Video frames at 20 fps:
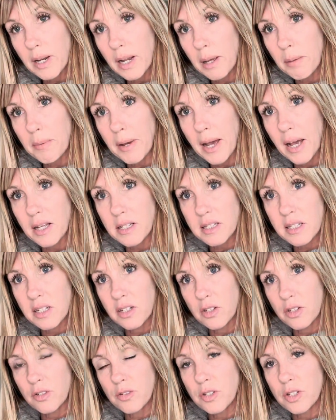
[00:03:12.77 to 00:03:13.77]
I'm
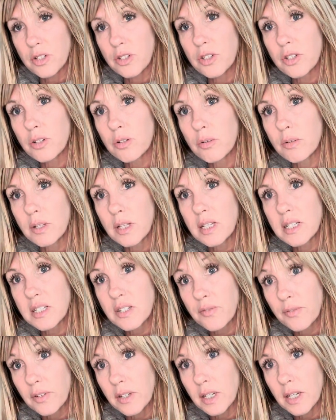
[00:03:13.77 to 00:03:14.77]
asking you to do in this
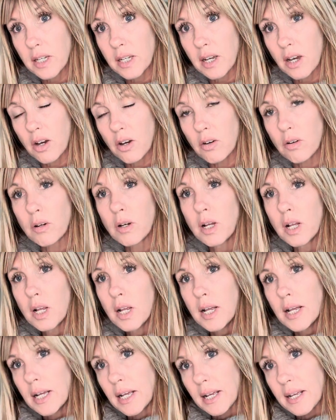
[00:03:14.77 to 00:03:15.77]
video
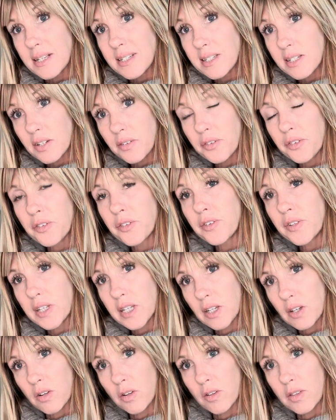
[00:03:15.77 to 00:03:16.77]
is to
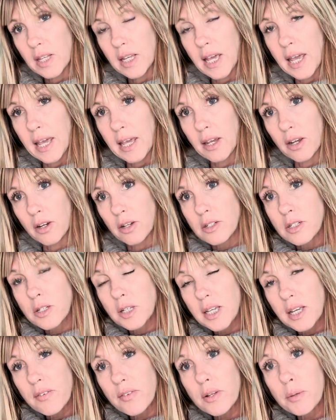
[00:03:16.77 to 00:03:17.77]
feel the anger, to
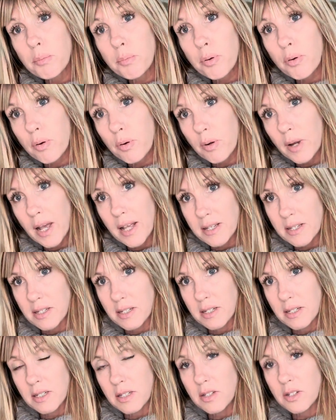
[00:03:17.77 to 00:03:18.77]
give it
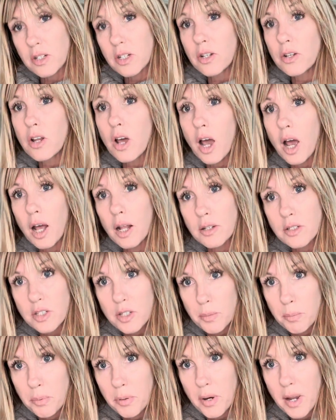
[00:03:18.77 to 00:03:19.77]
presence, to not
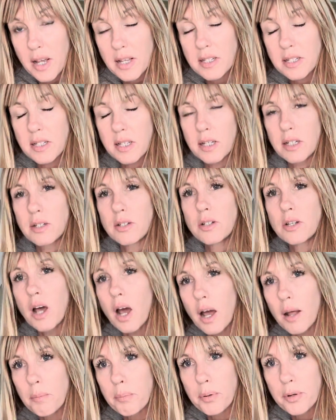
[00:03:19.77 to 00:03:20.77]
suppress it,
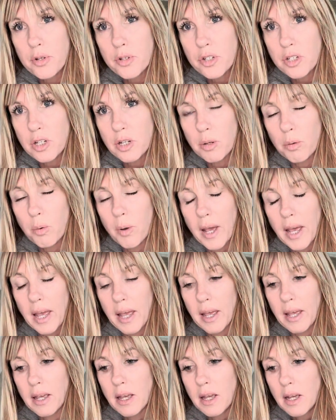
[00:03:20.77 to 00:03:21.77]
not push it
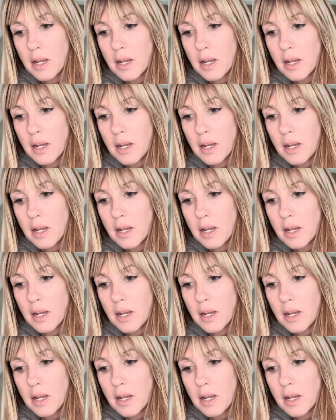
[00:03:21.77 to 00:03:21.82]
away,